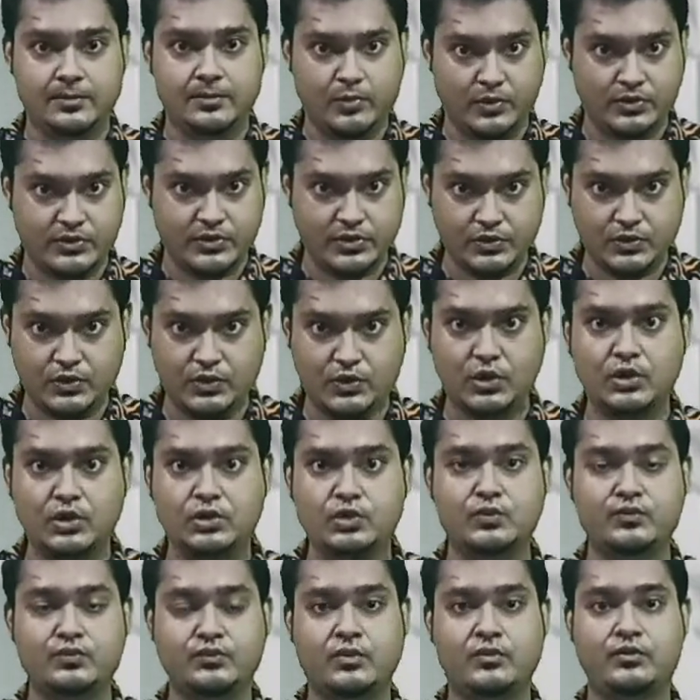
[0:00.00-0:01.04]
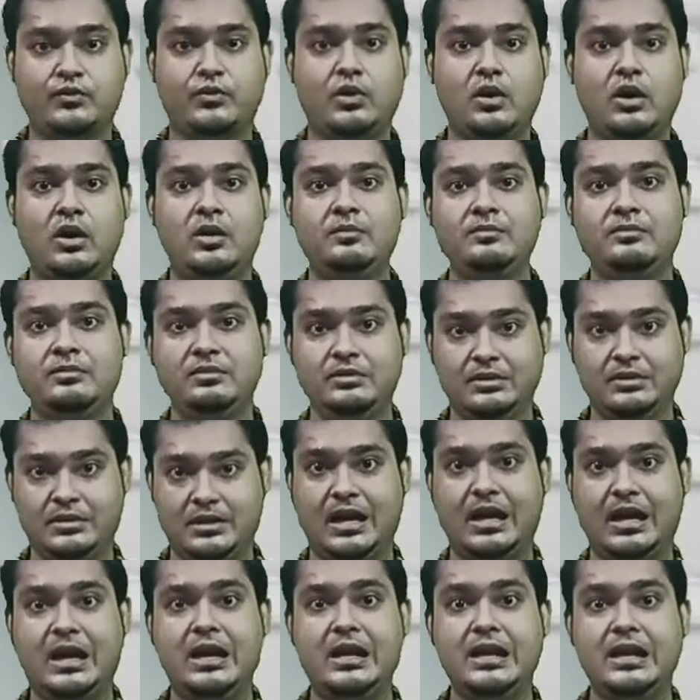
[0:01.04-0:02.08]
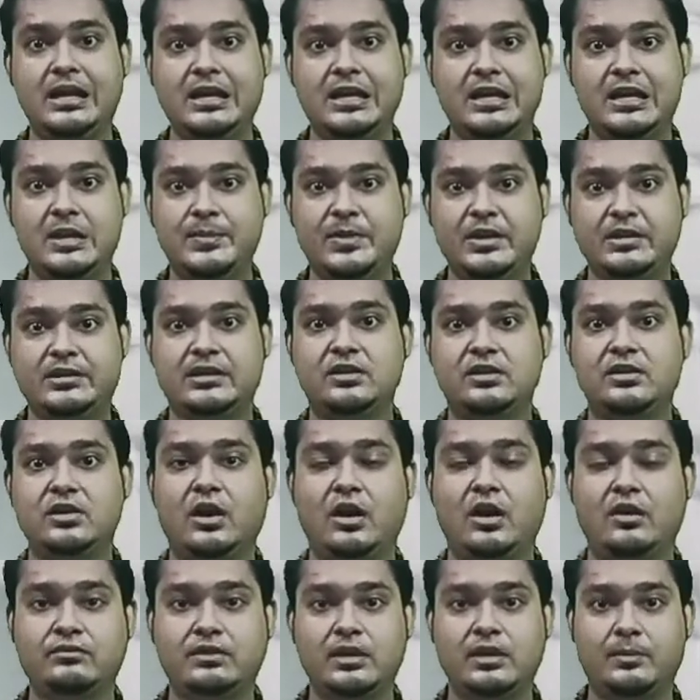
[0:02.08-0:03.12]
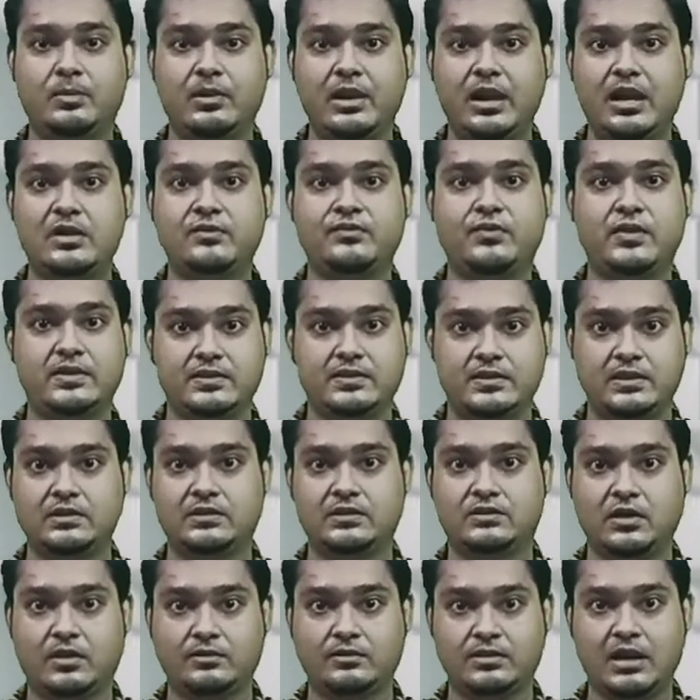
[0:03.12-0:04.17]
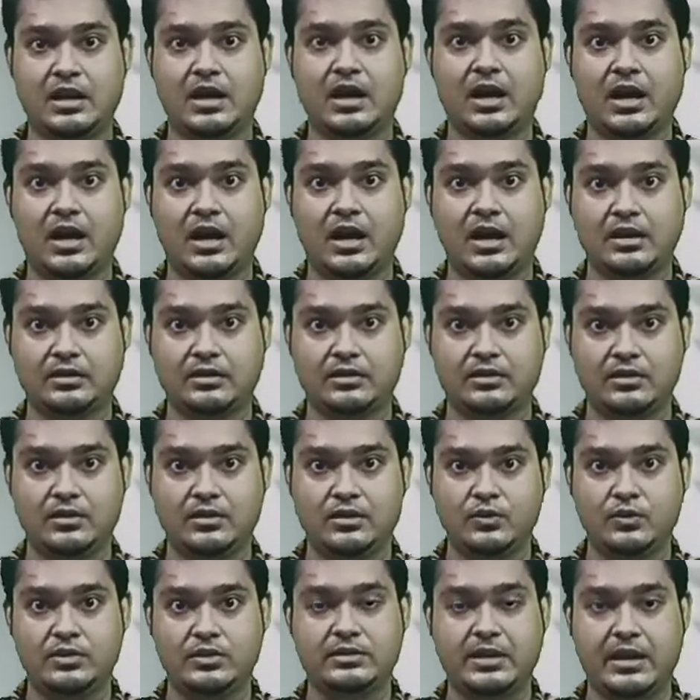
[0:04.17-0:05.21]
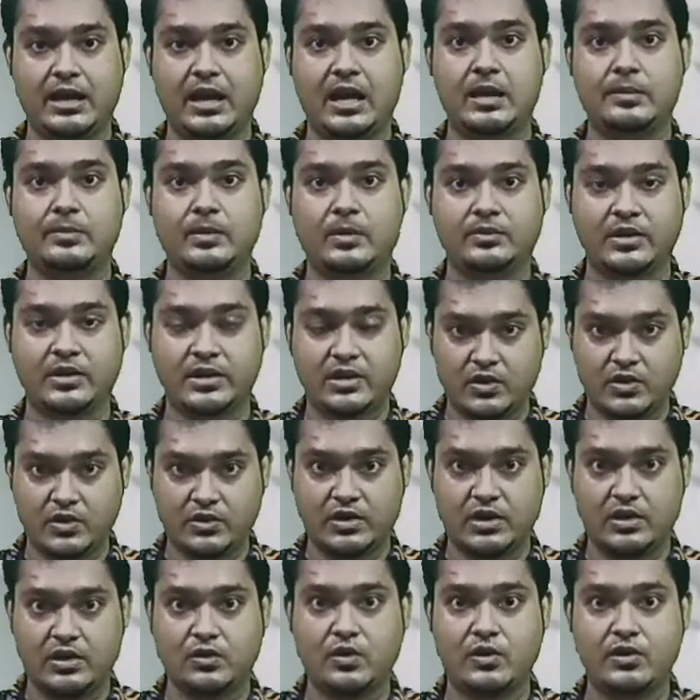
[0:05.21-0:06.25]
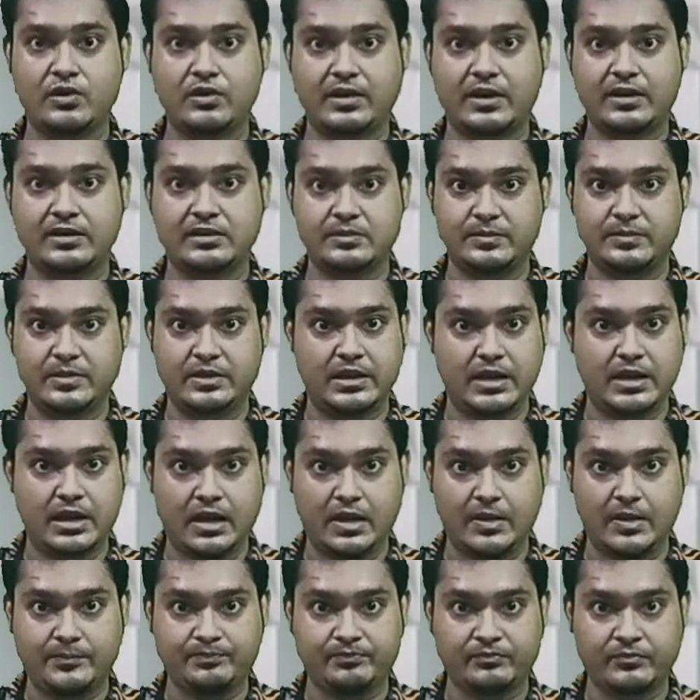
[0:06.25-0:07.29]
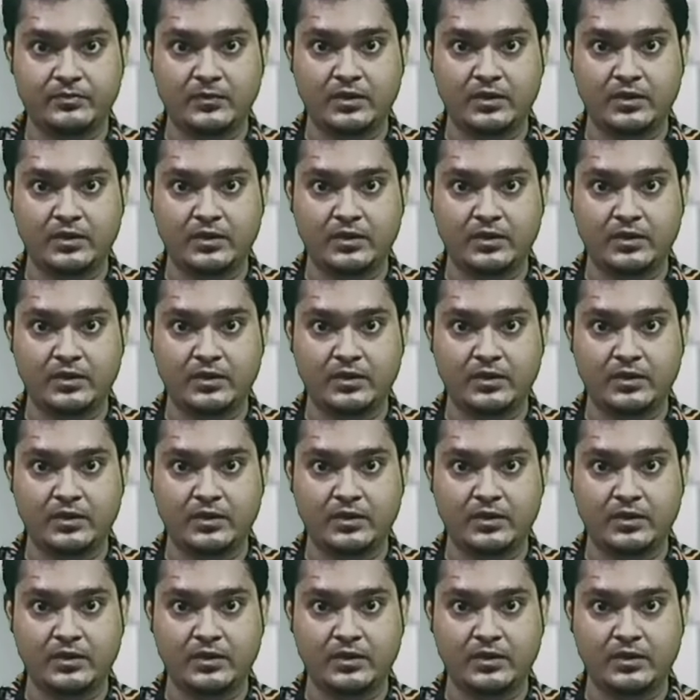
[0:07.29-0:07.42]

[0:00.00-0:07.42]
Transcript: procedure to perform the imaging of the blood vessels of the heart with the help of the radiological contrast media.